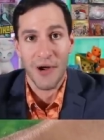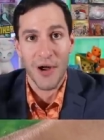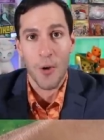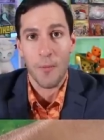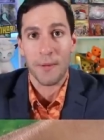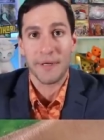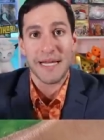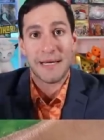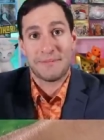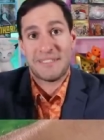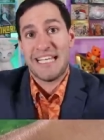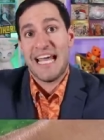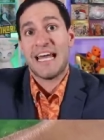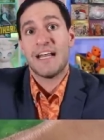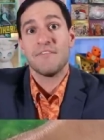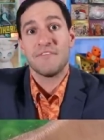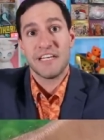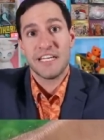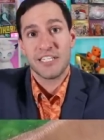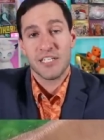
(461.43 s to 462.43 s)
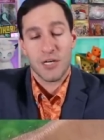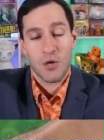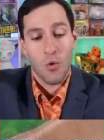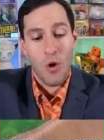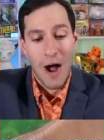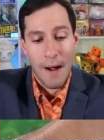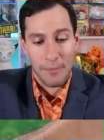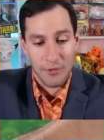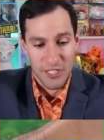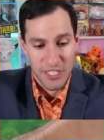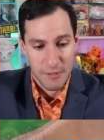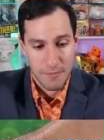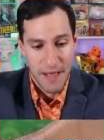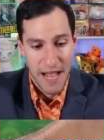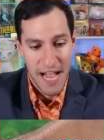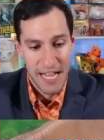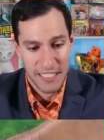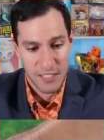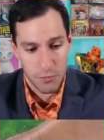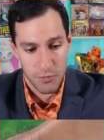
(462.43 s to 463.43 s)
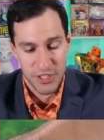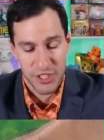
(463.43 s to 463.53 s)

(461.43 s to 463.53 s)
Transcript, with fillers: I opened up ten of these Aquapolis packs,